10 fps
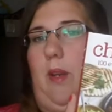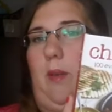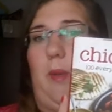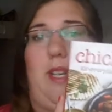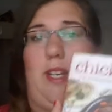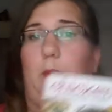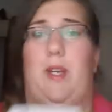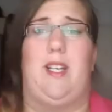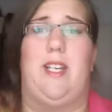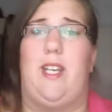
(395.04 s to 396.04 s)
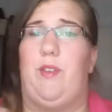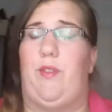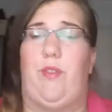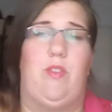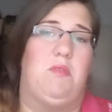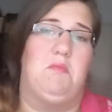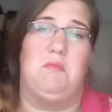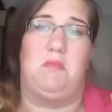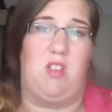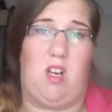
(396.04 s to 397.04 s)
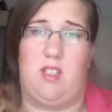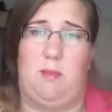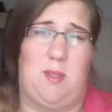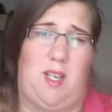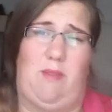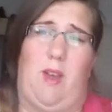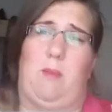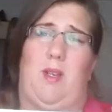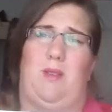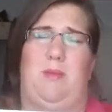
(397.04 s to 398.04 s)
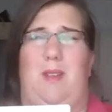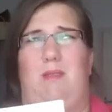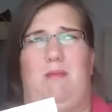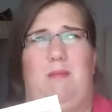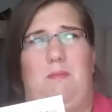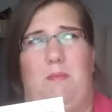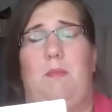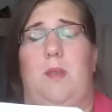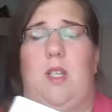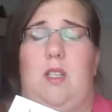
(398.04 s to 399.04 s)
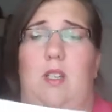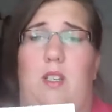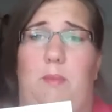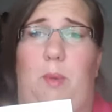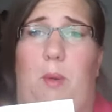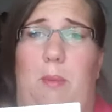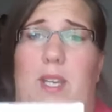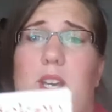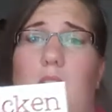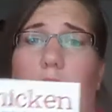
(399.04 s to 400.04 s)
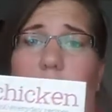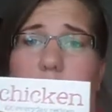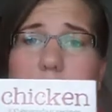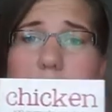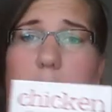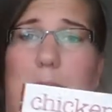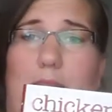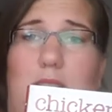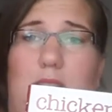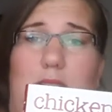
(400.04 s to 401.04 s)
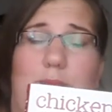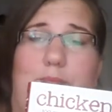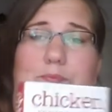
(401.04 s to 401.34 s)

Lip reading: one. We live 90% of our meals, well, probably, are chicken based.